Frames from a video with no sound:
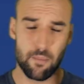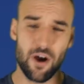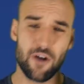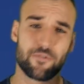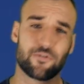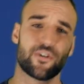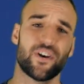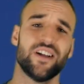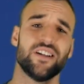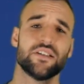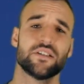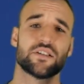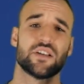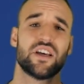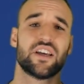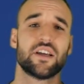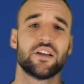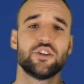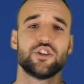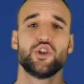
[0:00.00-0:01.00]
My friends,
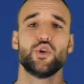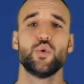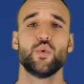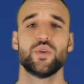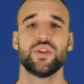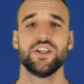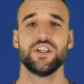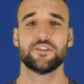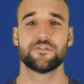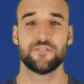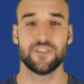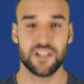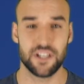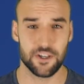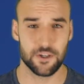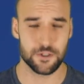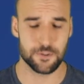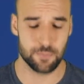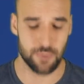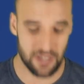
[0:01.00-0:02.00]
I can do these
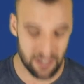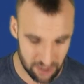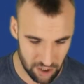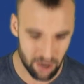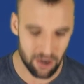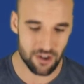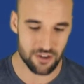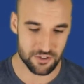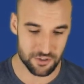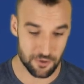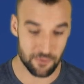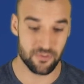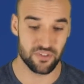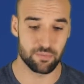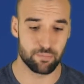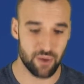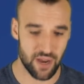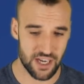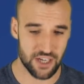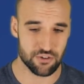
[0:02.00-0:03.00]
videos because of the
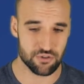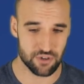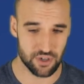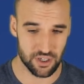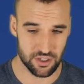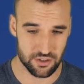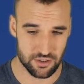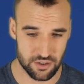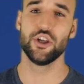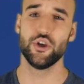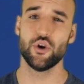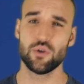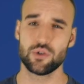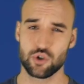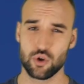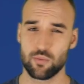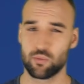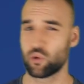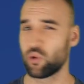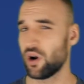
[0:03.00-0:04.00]
Patreons.
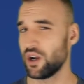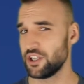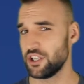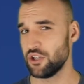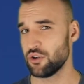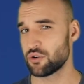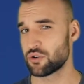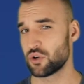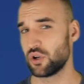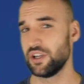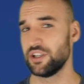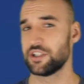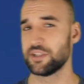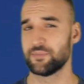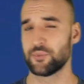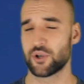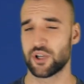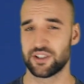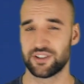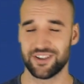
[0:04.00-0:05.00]
YouTube quite usually
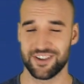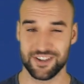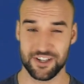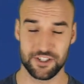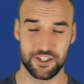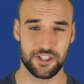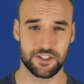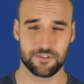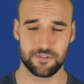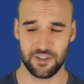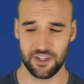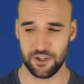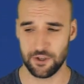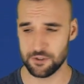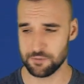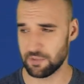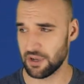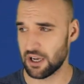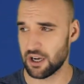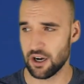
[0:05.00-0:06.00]
demonetizes these
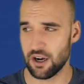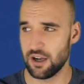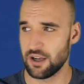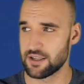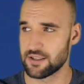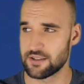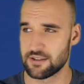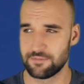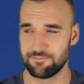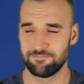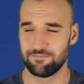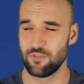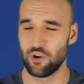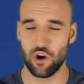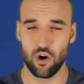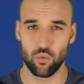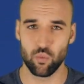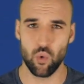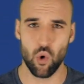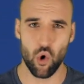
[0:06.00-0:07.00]
videos because
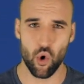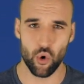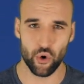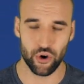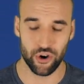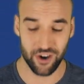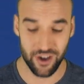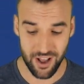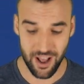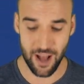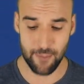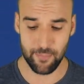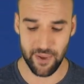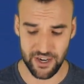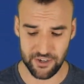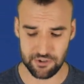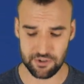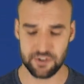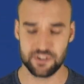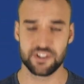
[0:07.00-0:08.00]
war, and
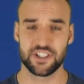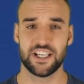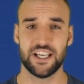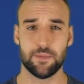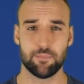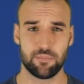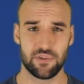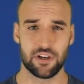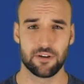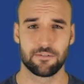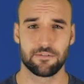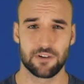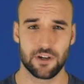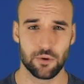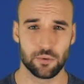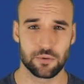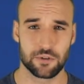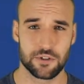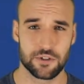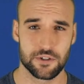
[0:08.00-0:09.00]
patrons keep me
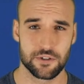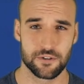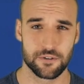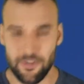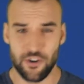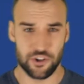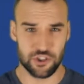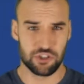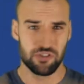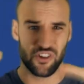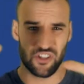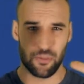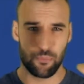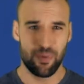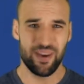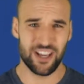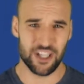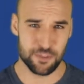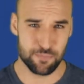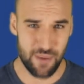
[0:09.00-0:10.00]
afloat. First of all, the
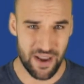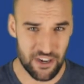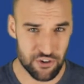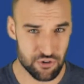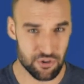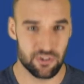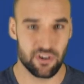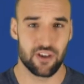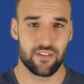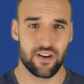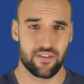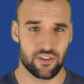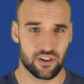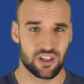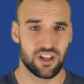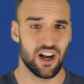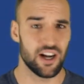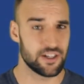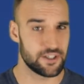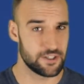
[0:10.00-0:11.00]
biggest patron I've ever
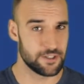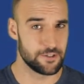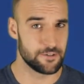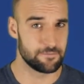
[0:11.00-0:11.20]
gotten.